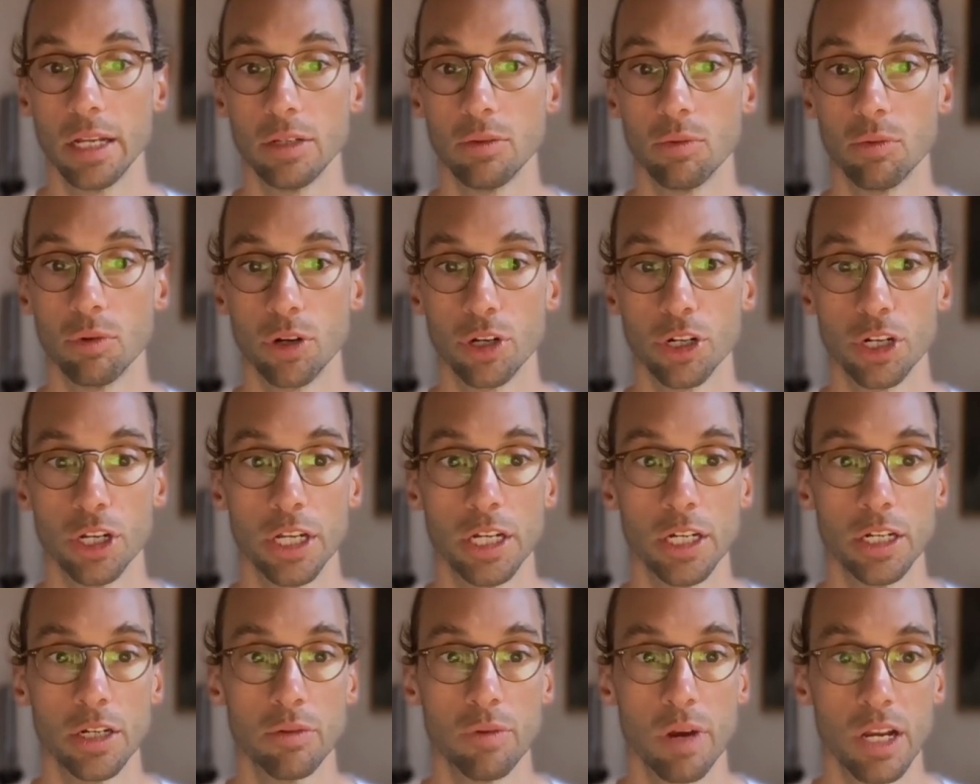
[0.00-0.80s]
We're going to
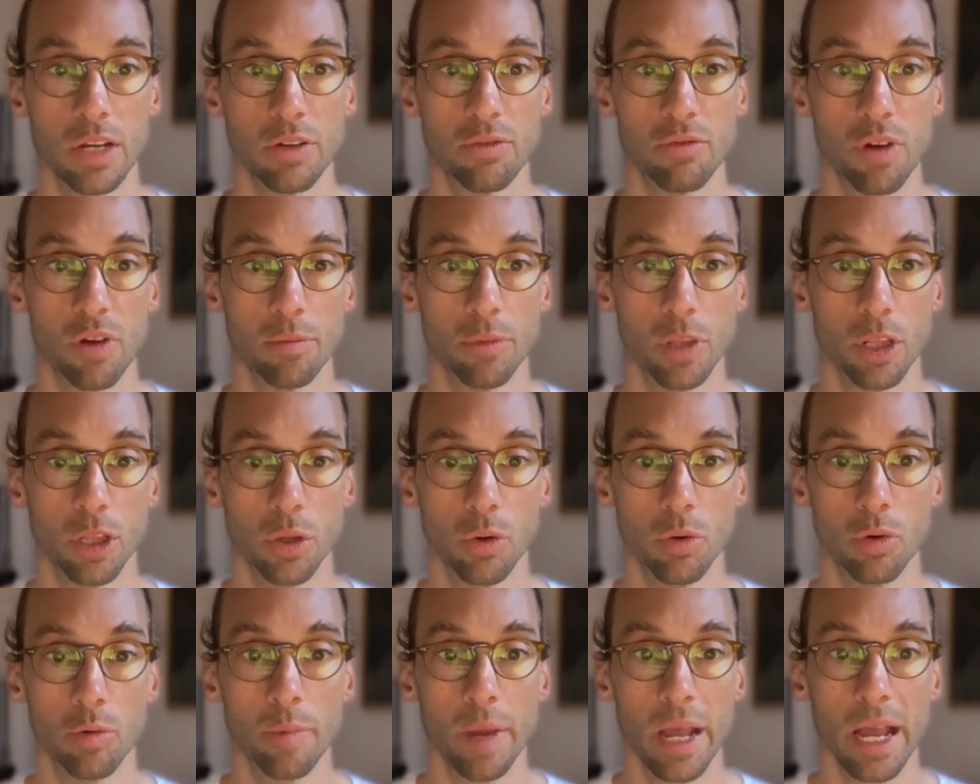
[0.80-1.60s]
integrate from the
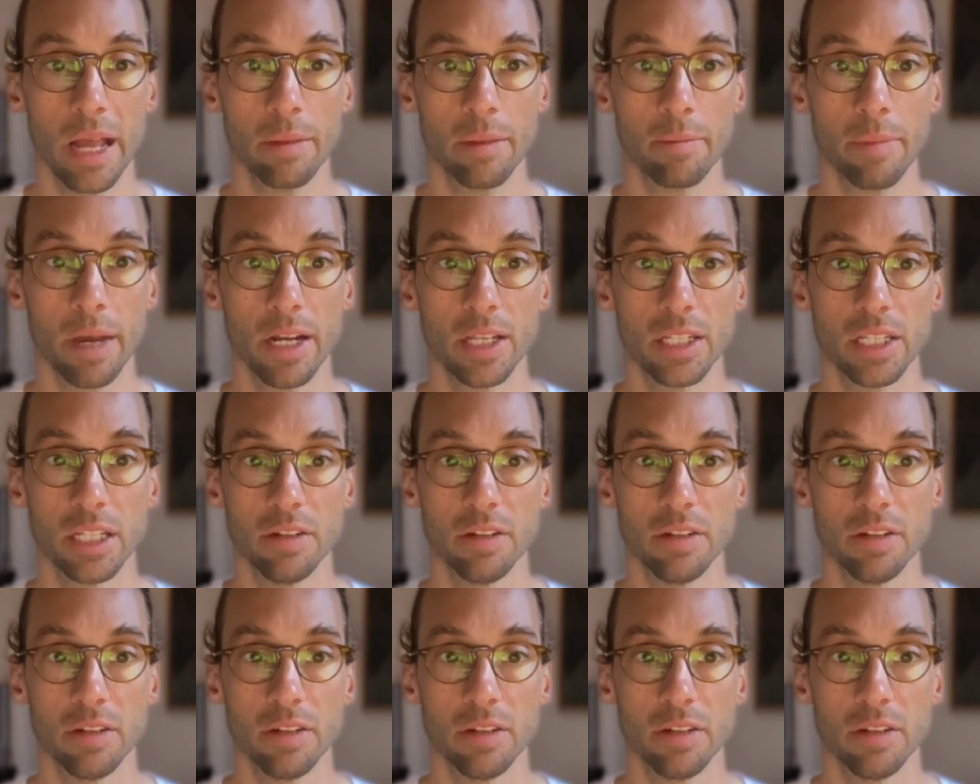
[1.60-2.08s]
lower bound minus